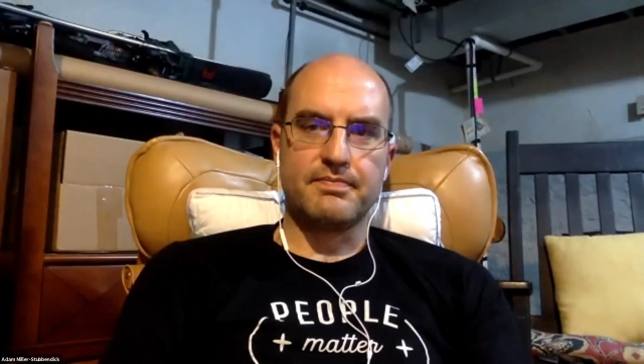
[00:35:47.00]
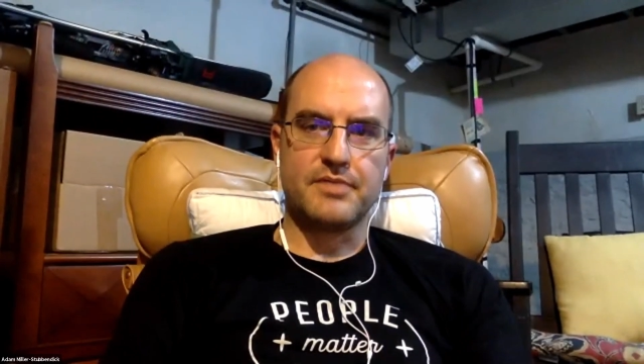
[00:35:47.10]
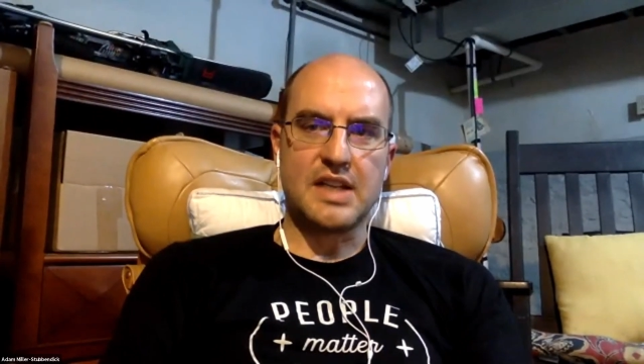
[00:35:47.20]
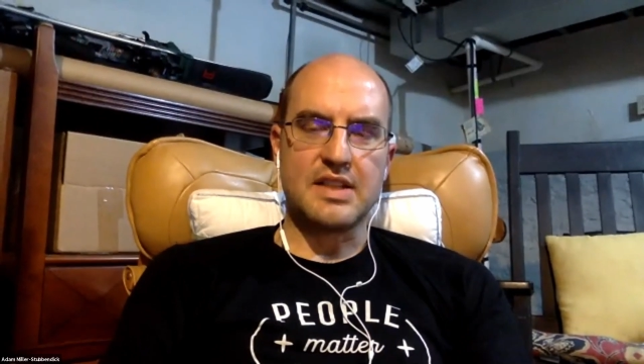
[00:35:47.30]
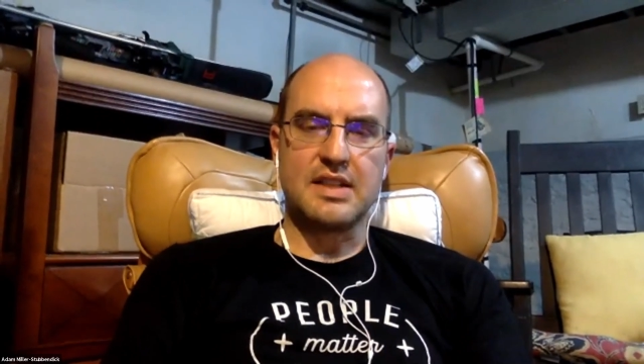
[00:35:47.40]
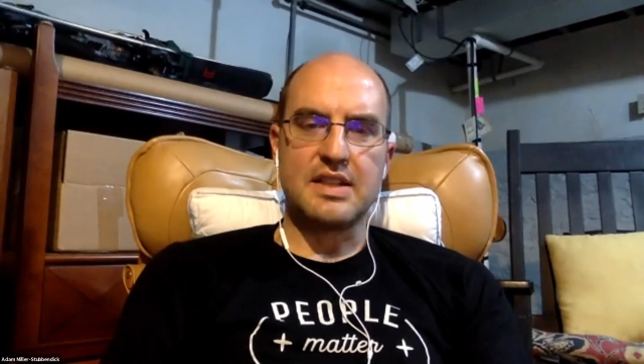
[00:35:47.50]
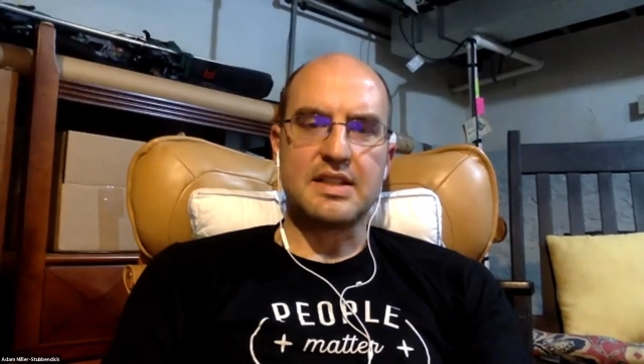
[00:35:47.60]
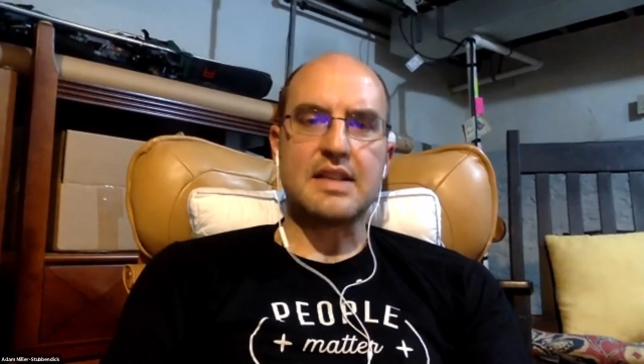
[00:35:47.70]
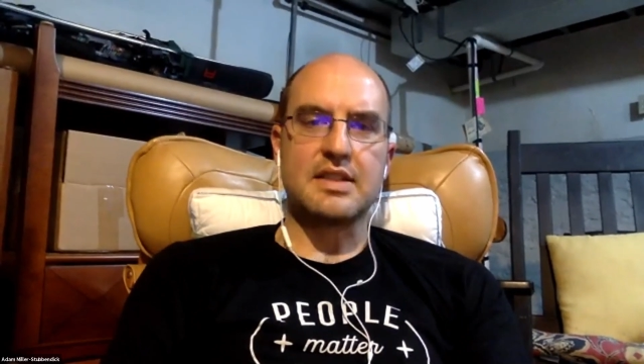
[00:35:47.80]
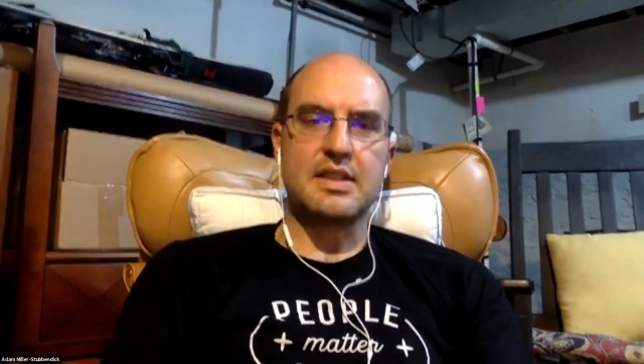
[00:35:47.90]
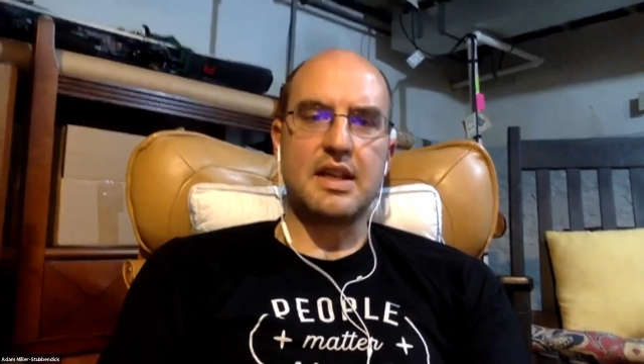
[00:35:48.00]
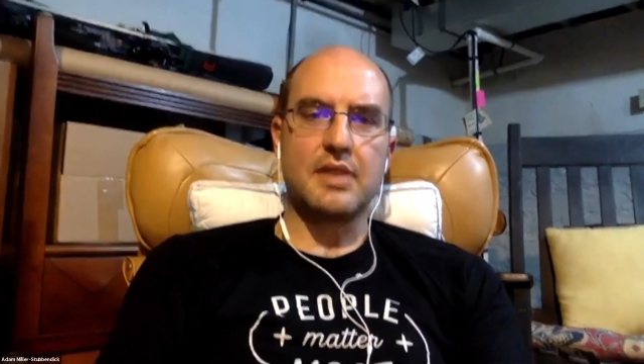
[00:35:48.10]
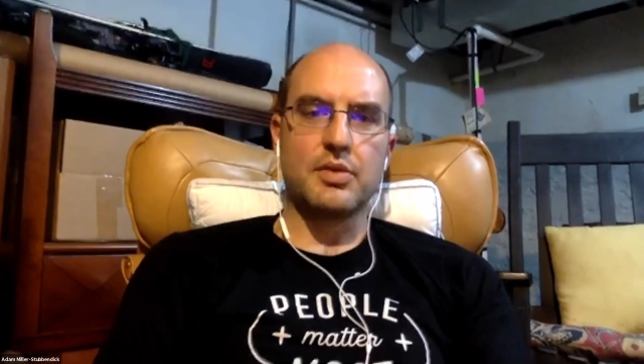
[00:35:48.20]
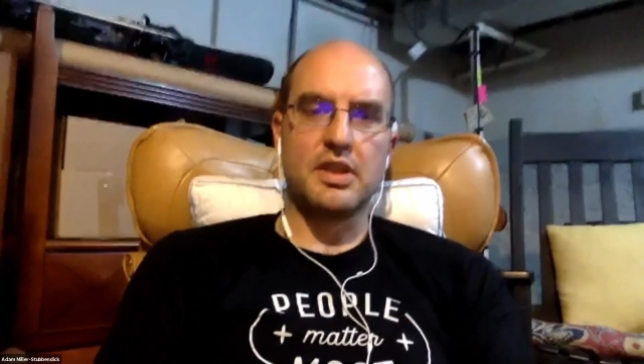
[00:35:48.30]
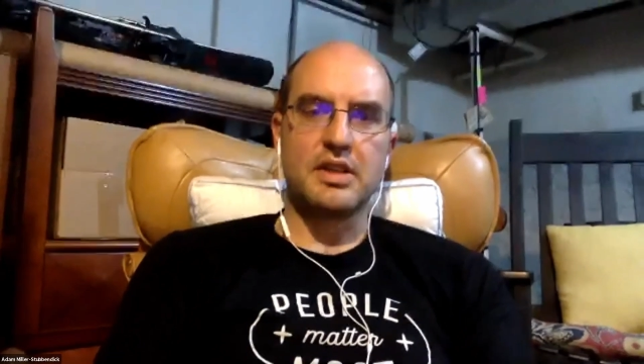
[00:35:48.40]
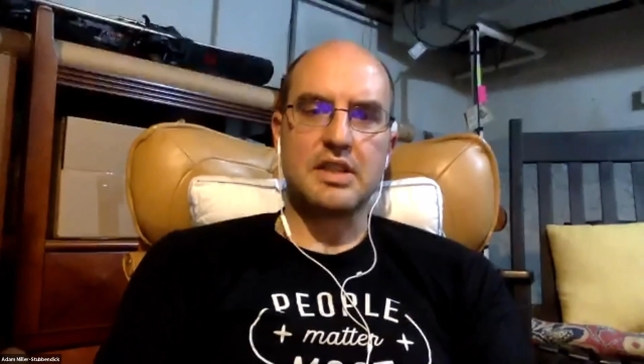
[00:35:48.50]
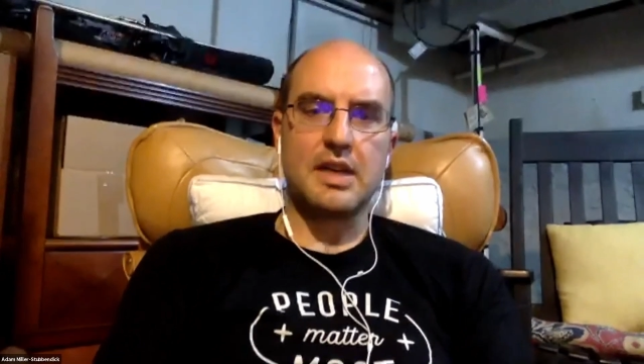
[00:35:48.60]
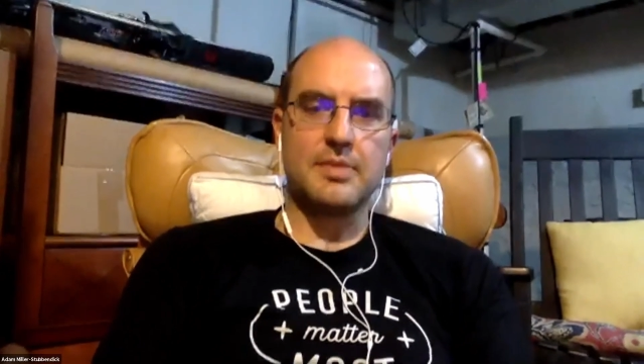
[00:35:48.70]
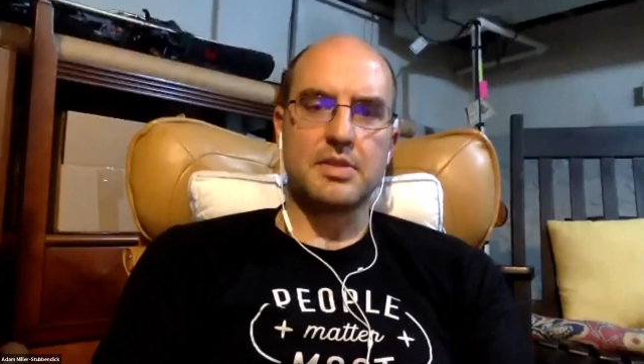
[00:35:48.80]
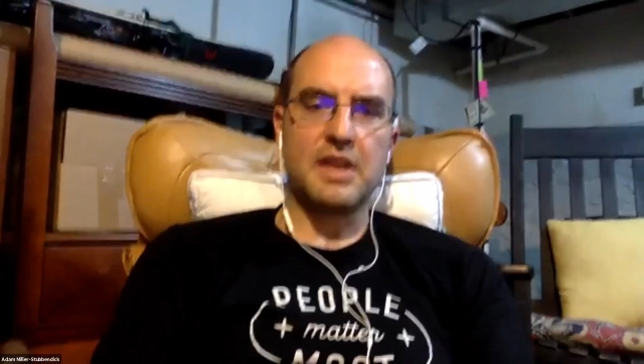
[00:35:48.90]
doesn't necessitate we're in the
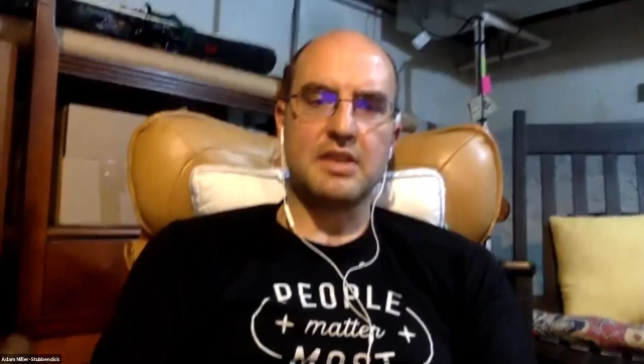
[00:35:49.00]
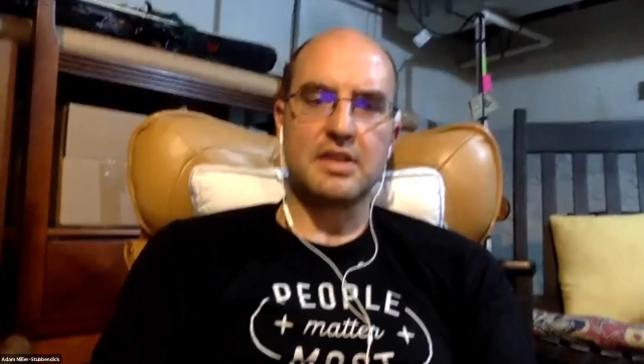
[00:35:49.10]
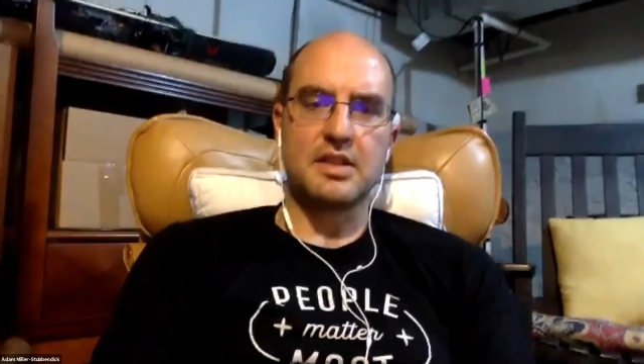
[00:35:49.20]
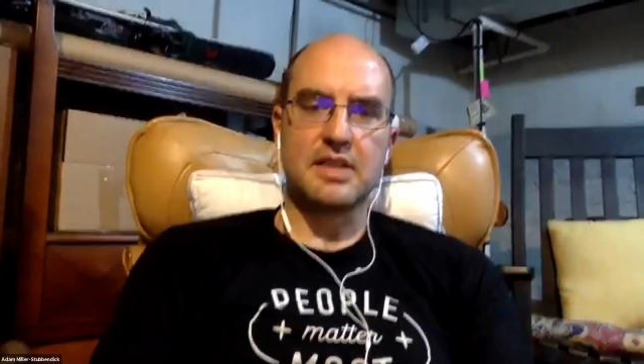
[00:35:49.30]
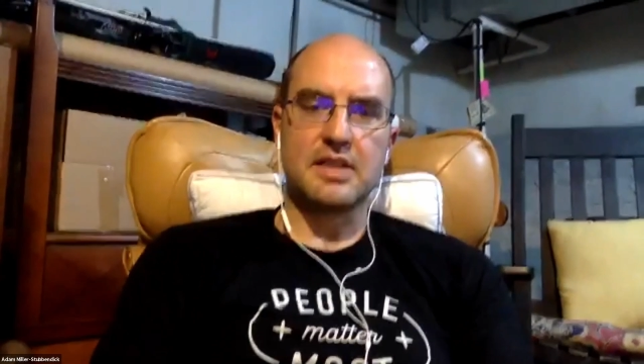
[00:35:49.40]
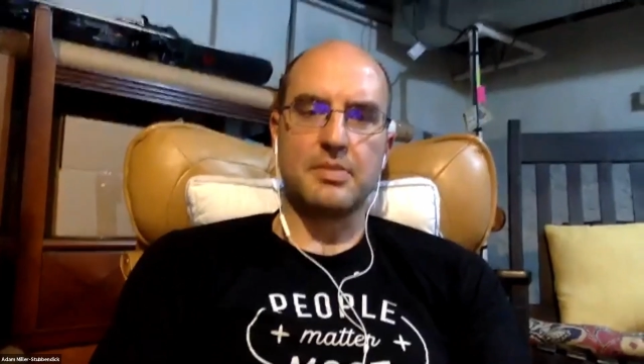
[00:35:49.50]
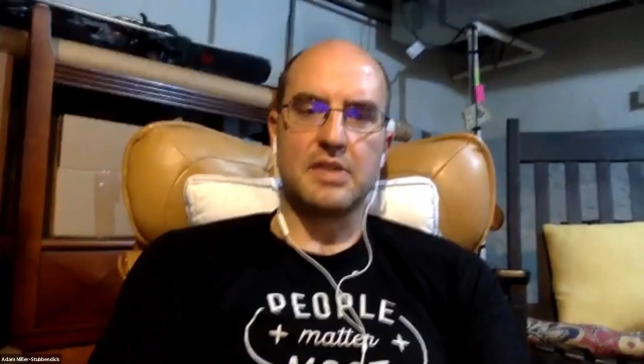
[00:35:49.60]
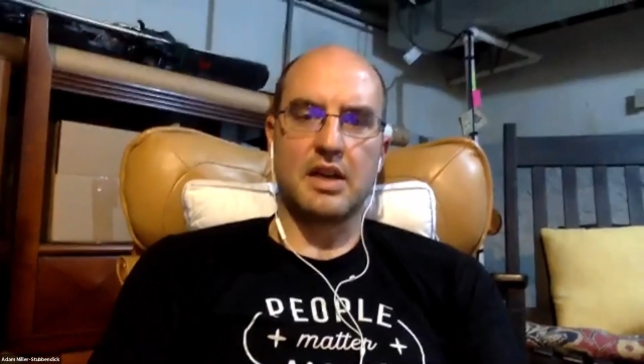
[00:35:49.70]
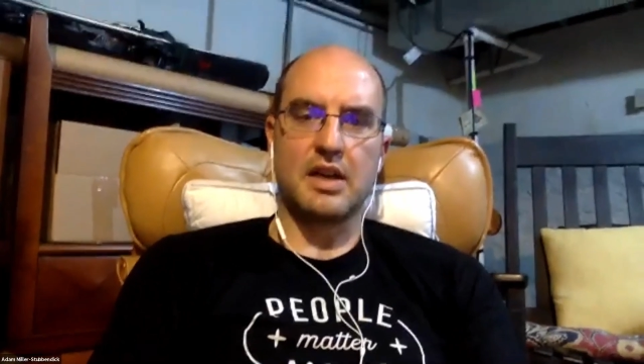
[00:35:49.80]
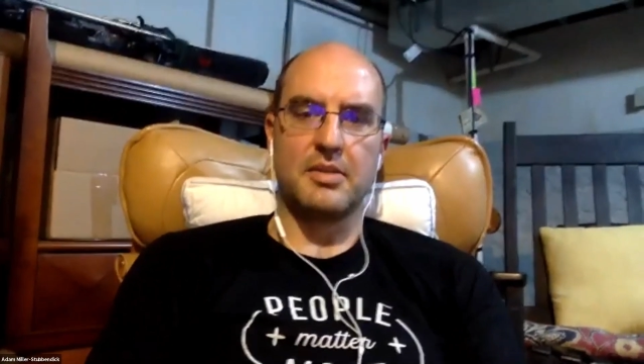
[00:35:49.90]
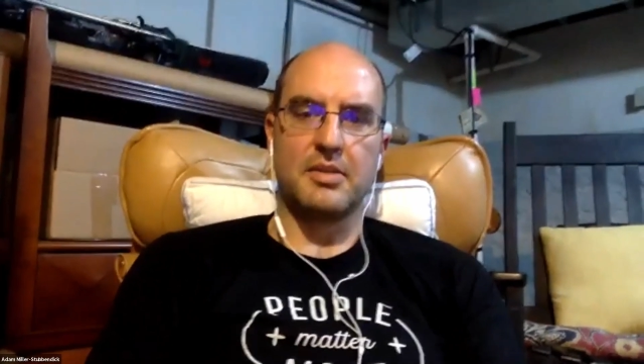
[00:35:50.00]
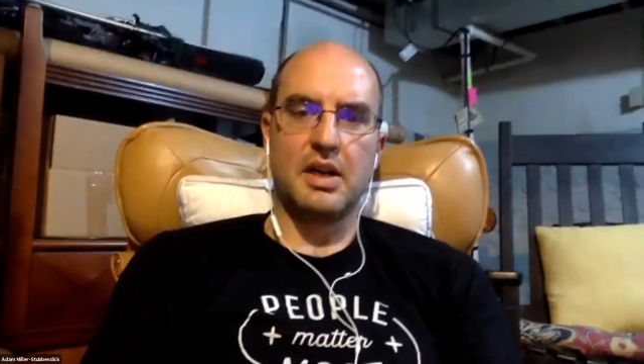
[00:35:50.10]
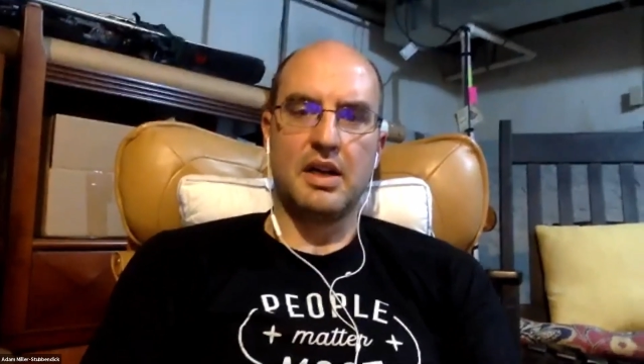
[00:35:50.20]
same space at the same time.